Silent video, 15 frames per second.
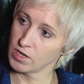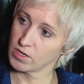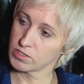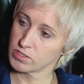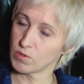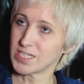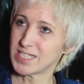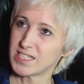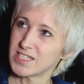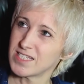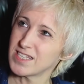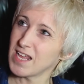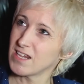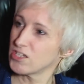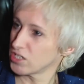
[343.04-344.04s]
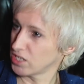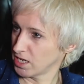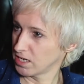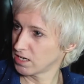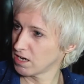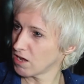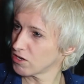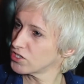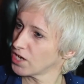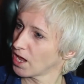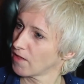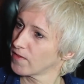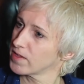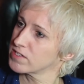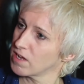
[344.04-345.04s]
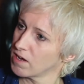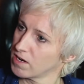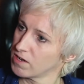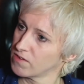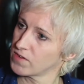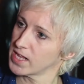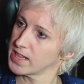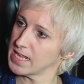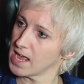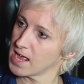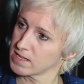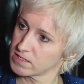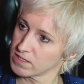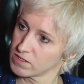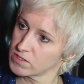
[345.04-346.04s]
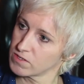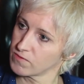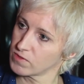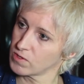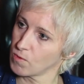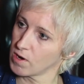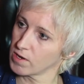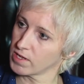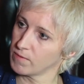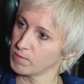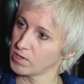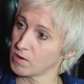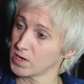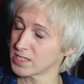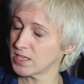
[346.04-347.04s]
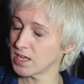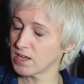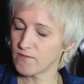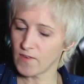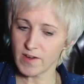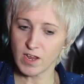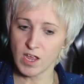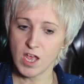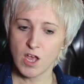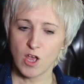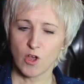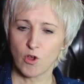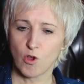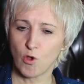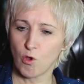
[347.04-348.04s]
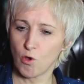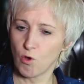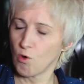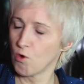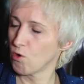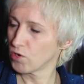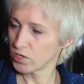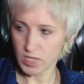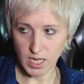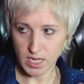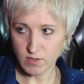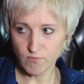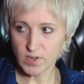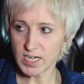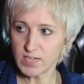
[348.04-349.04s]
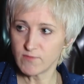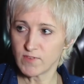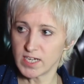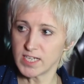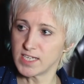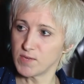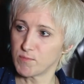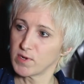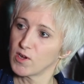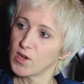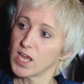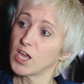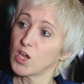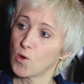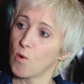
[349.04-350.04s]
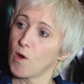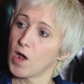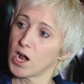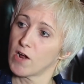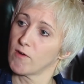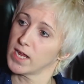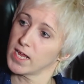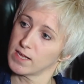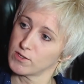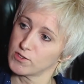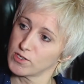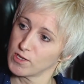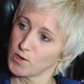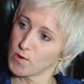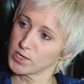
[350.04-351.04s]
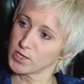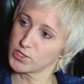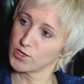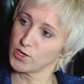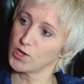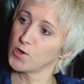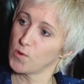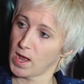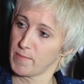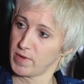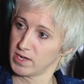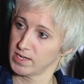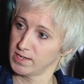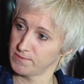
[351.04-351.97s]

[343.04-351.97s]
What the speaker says: So essentially, in a nutshell, that's kind of like the essence of the work that I'm doing. It's like a very core, like really, really deep inquiry into the question, who am I?